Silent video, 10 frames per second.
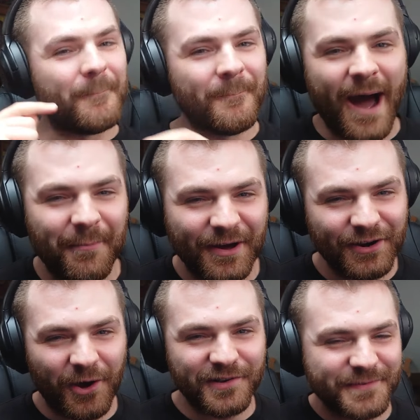Mama
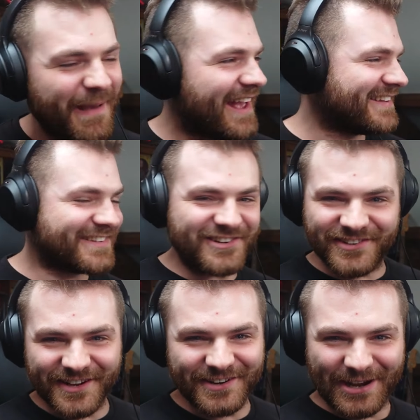knows best!
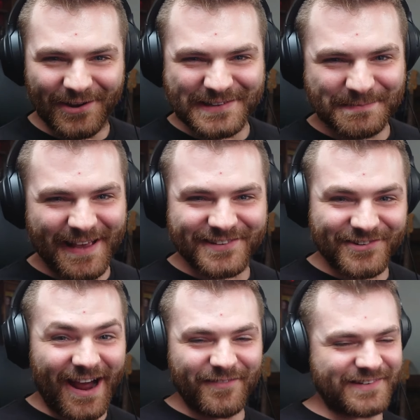She knows best!
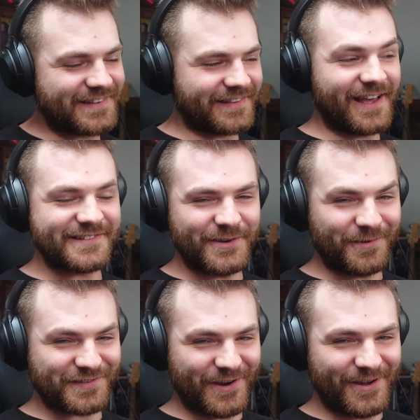Driving, she's like, that's not
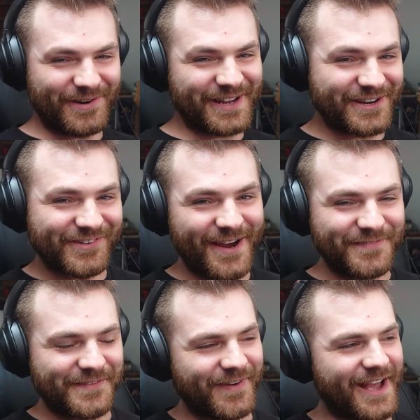what's going on here.
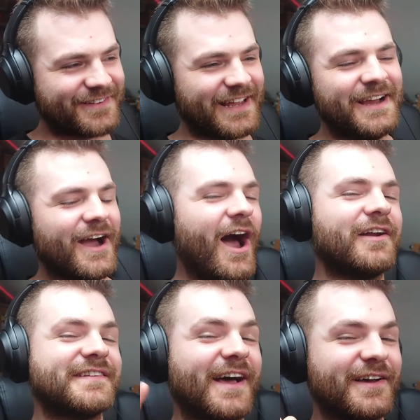Driving the van, she's like,
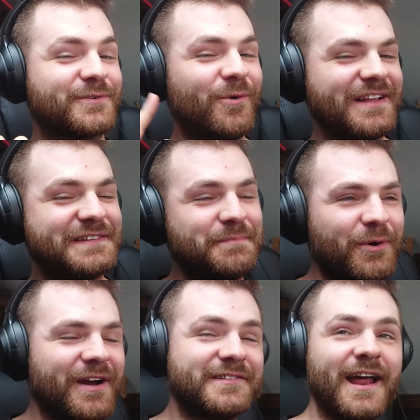I'll just ask one simple
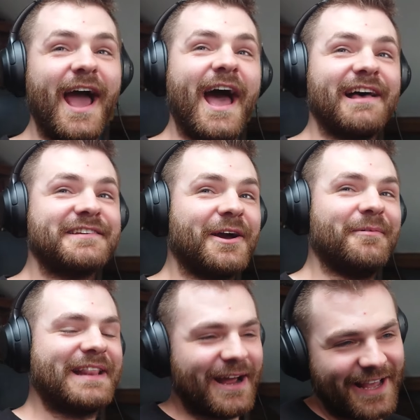question. Hey, how's it going
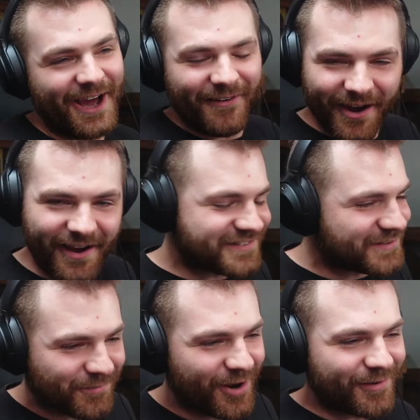with that girl? Oh, she's
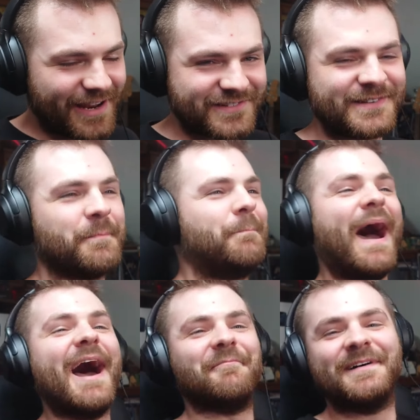a work relationship.
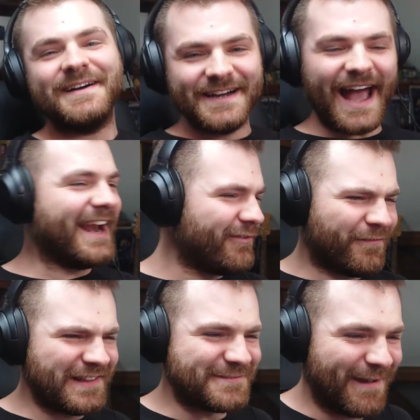Bam! And
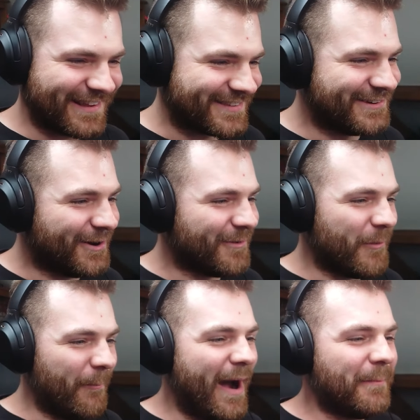everything's back to
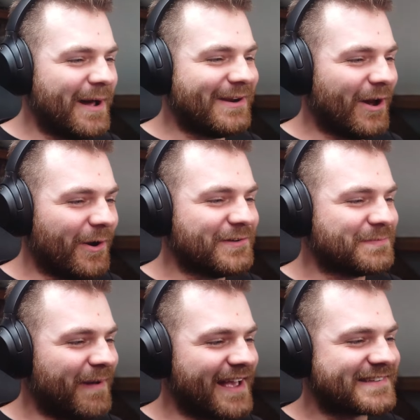normal. Mama knows
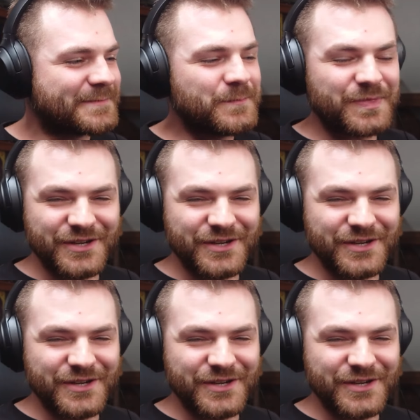best.